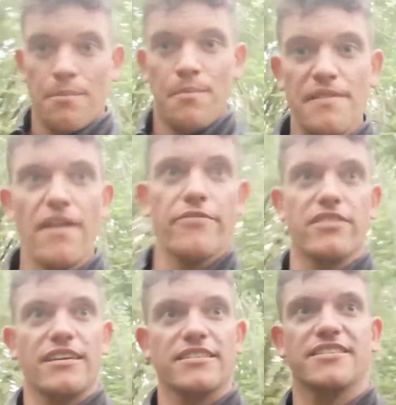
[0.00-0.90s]
Bit of
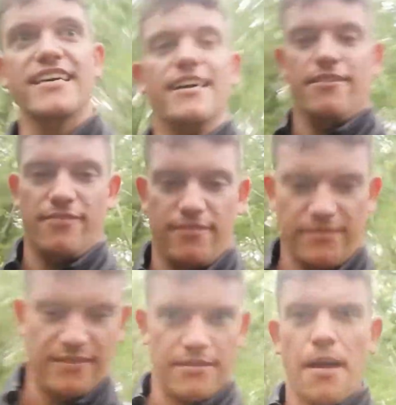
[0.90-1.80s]
everything today.
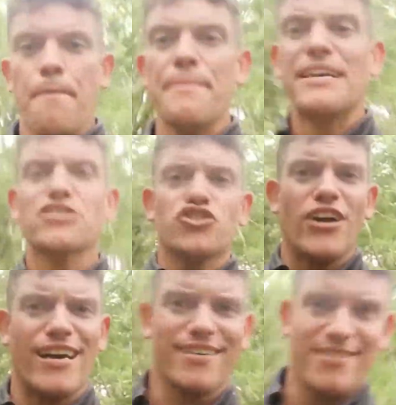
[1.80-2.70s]
Mixture.